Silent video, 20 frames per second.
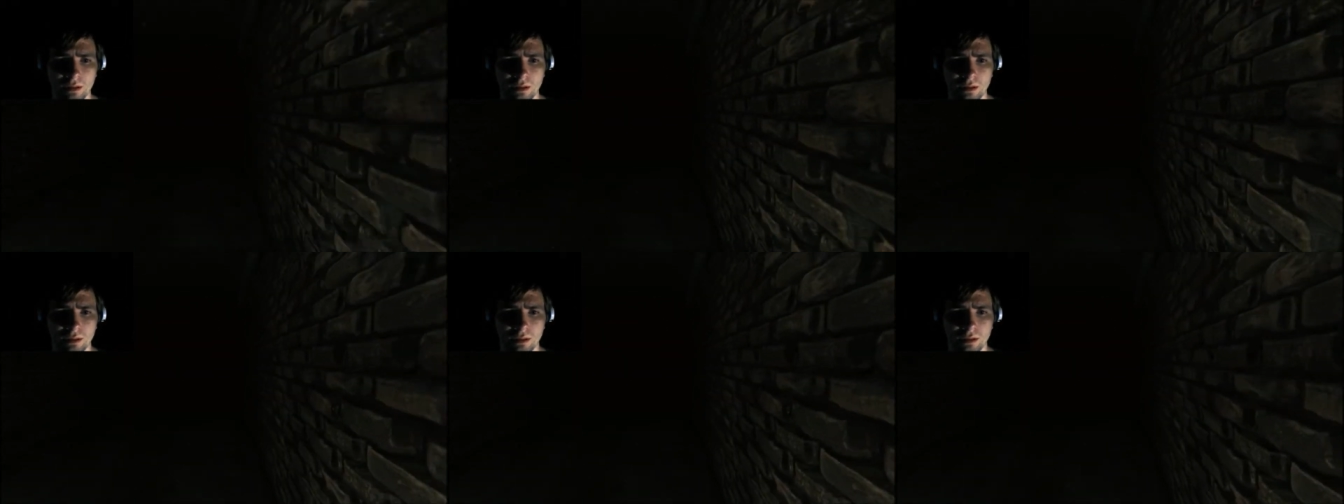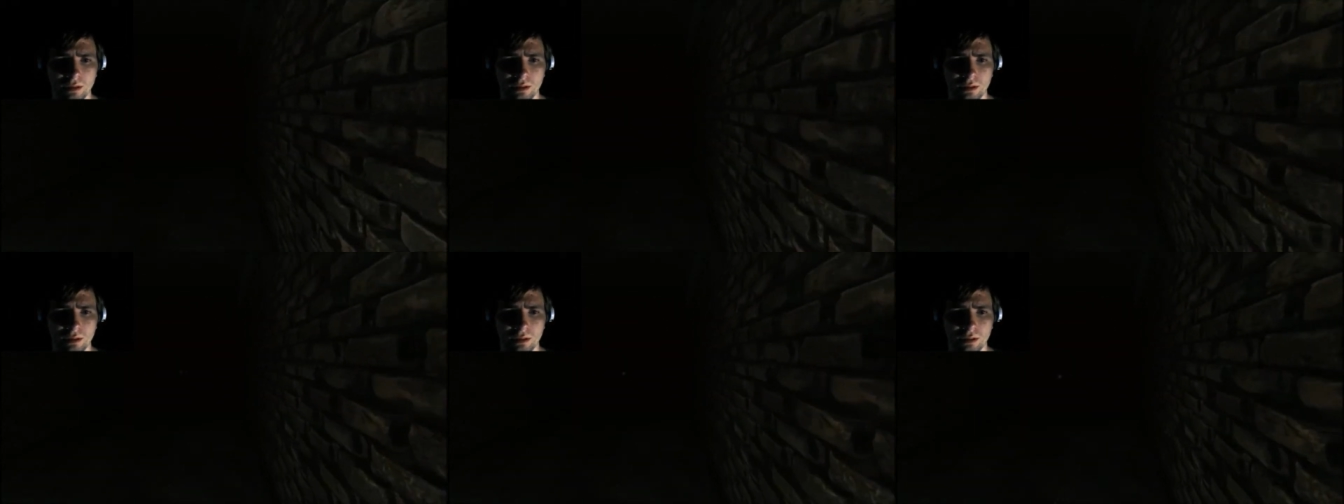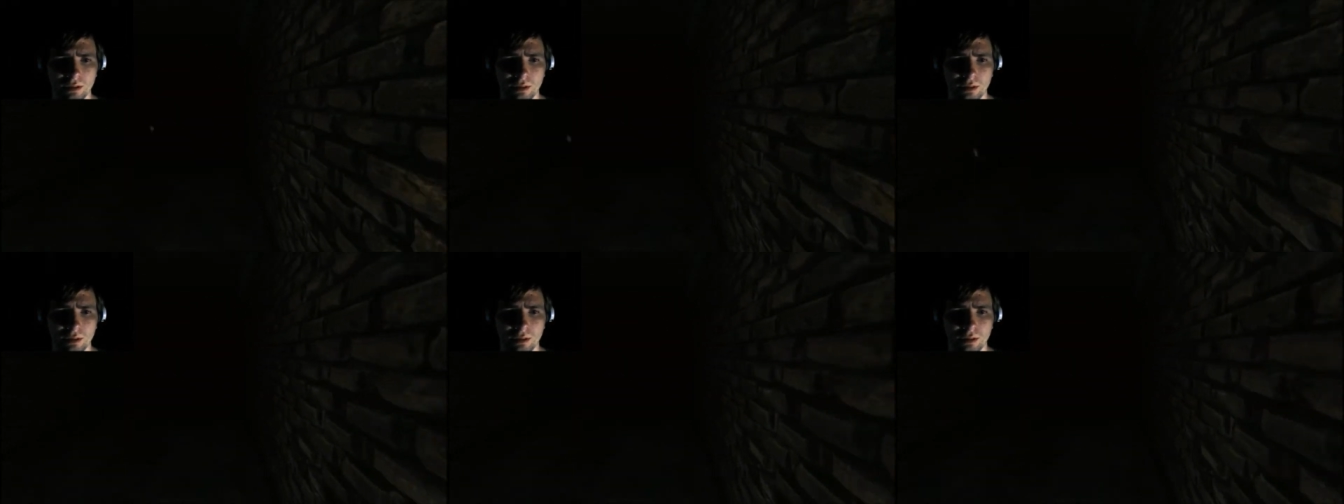Oh,
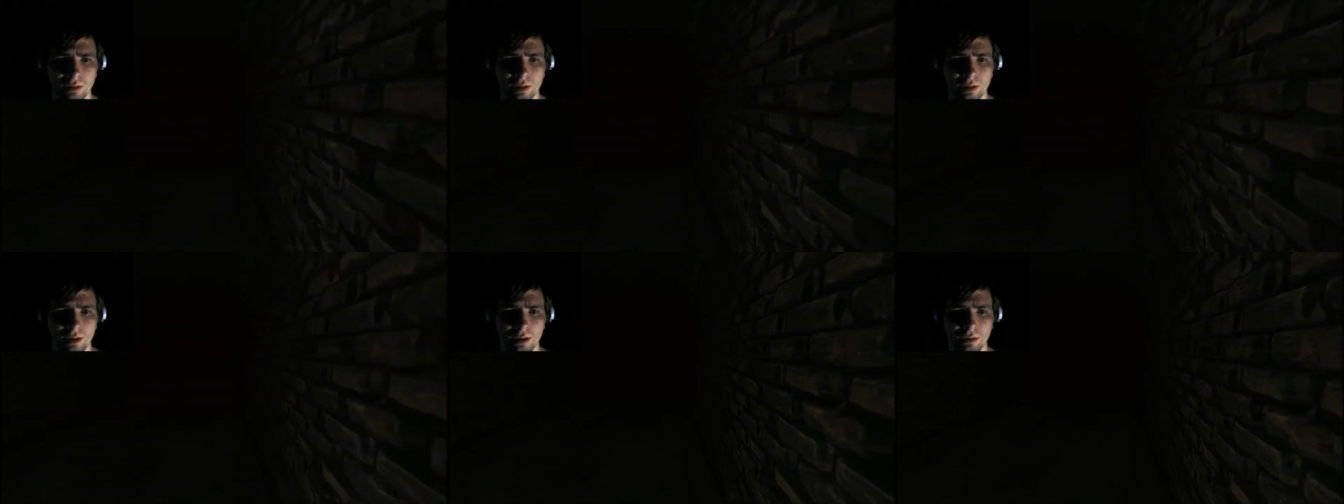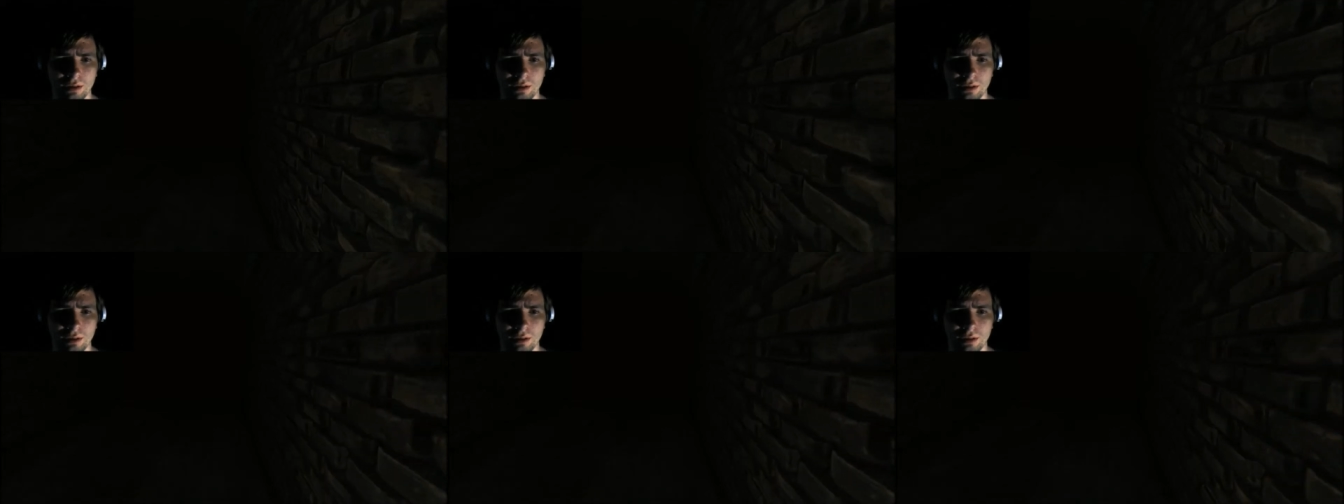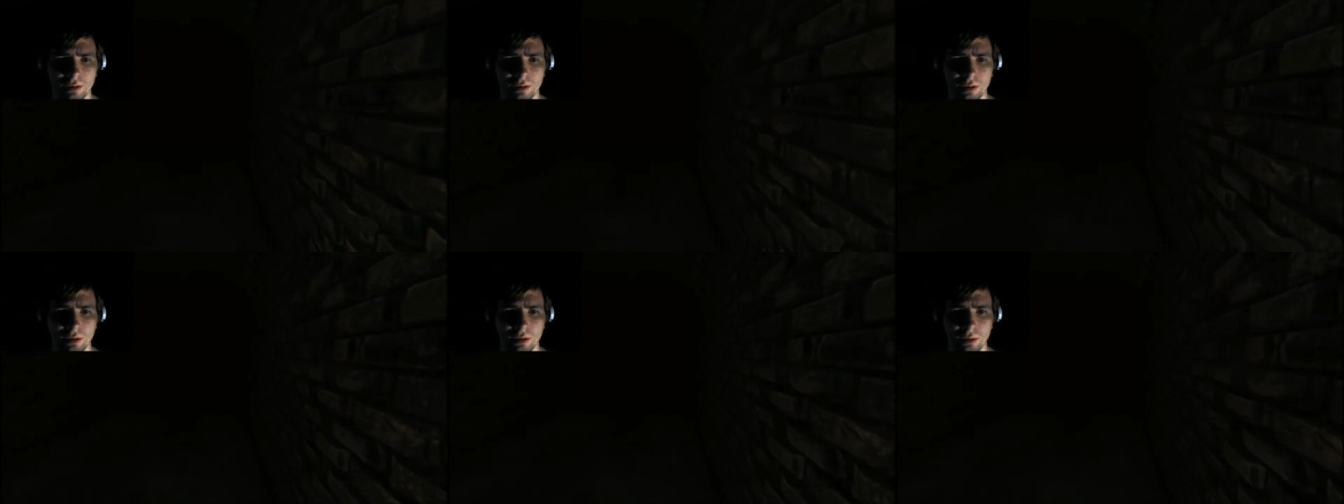I don't even
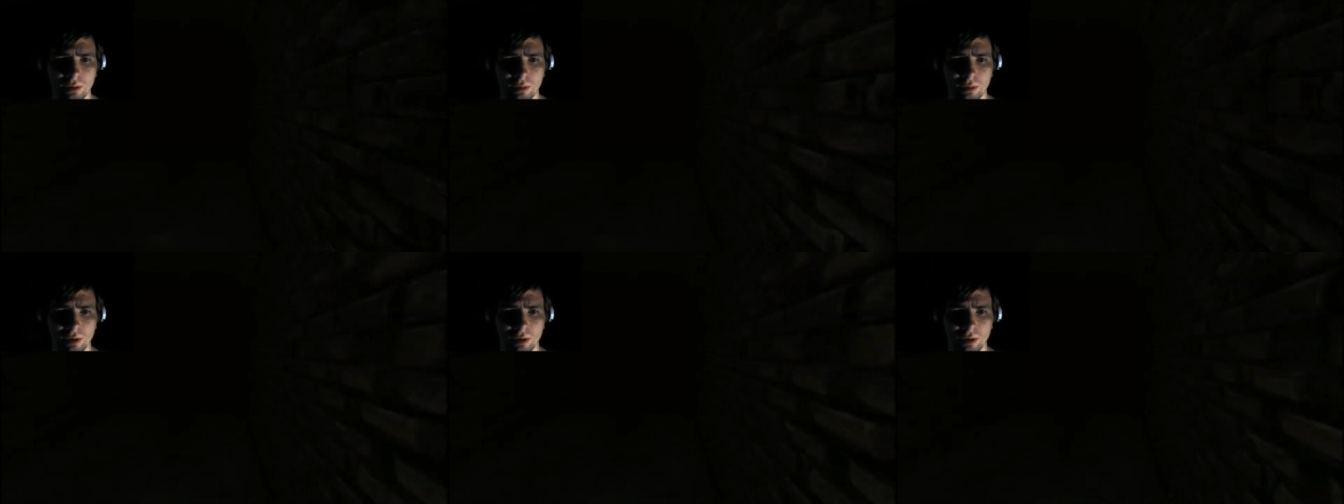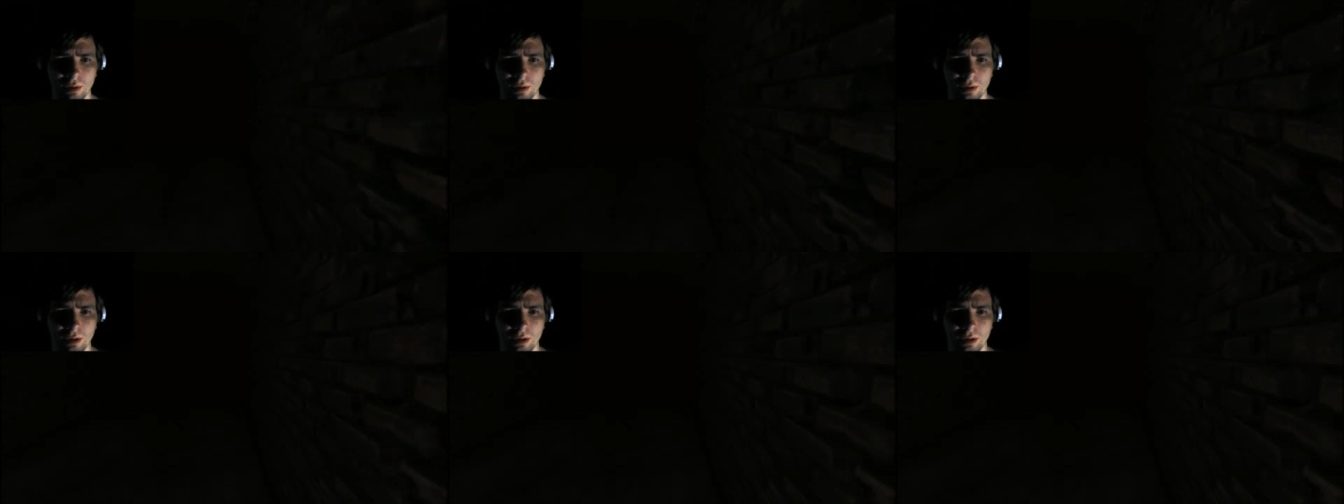know where I'm going.